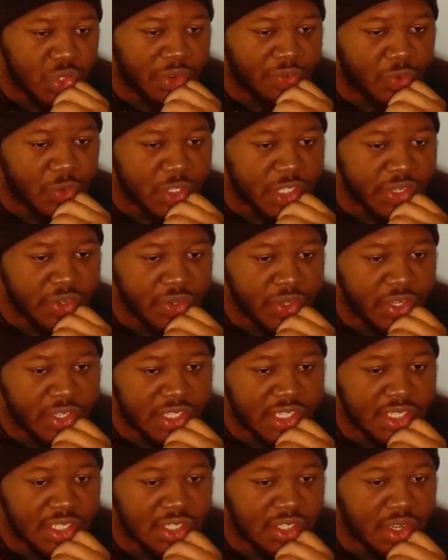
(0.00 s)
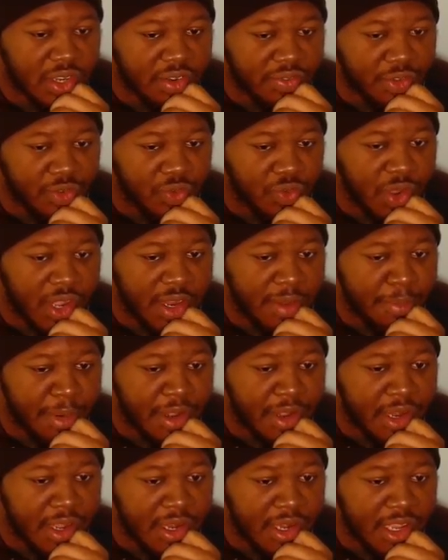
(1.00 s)
Draw four tarot cards at the start of a run,
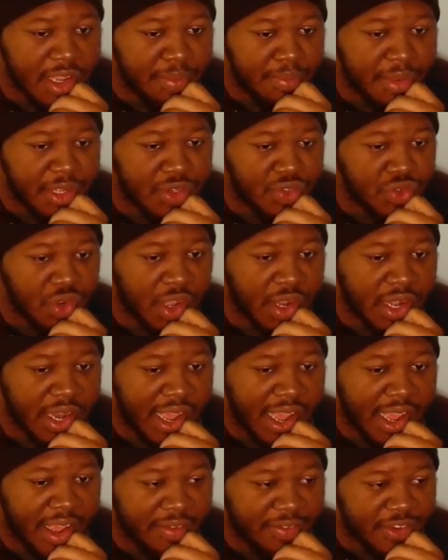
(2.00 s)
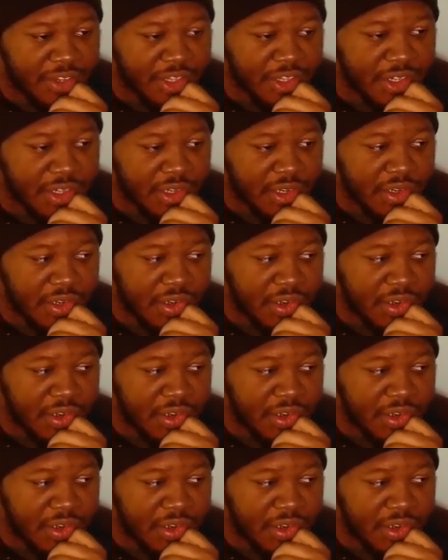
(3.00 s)
but none can be drawn after.